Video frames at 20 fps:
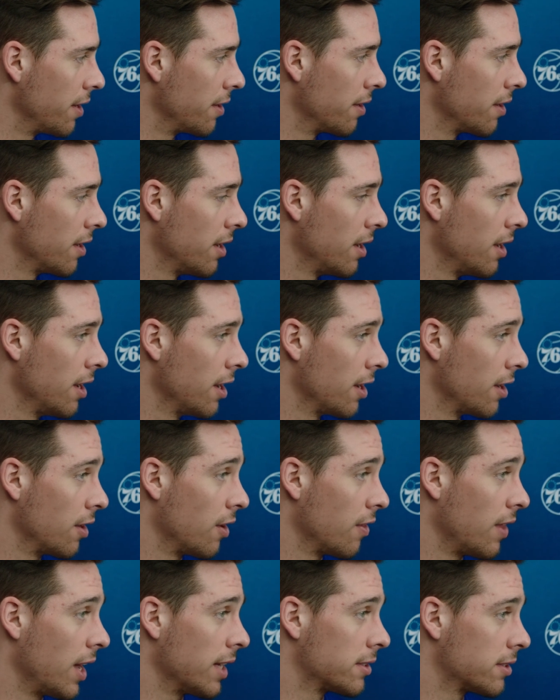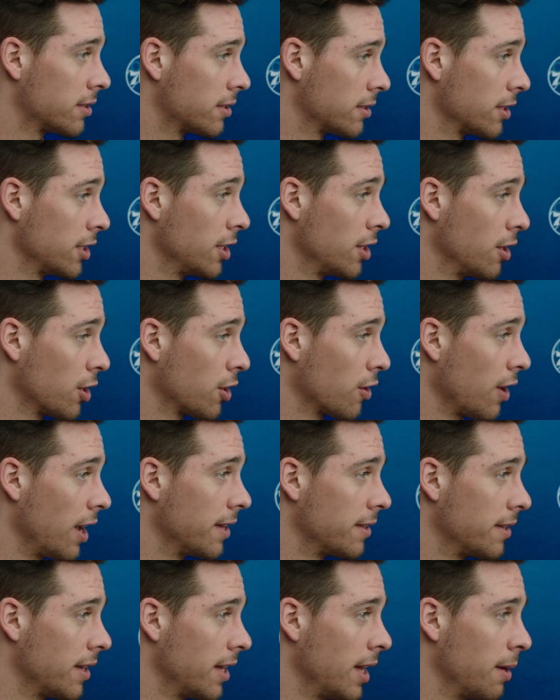And, that's,
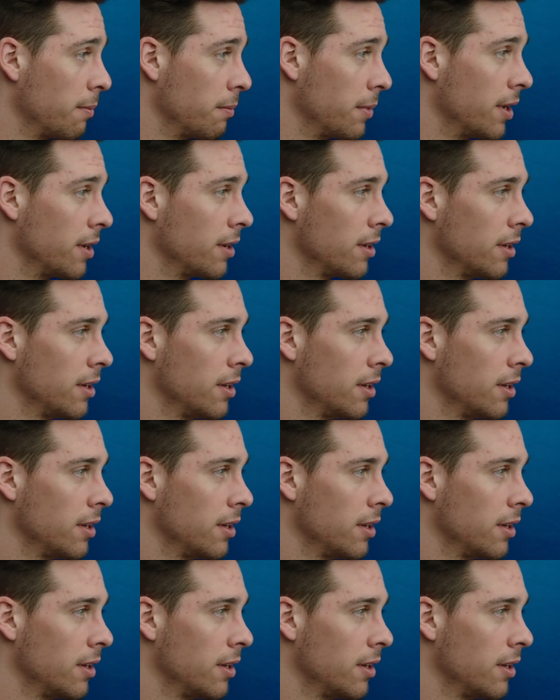credit to him. But,